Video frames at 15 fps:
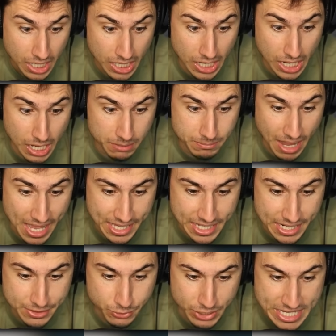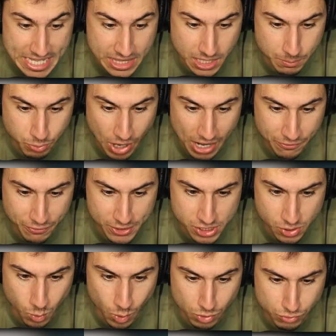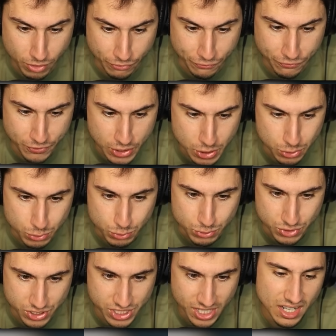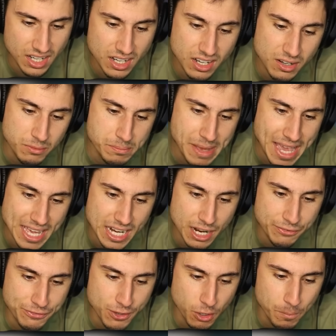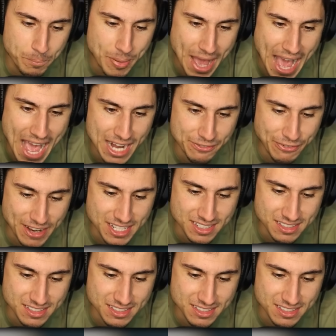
Um, I could either eat the breakfast or refuse. Oh, man, I feel bad if I,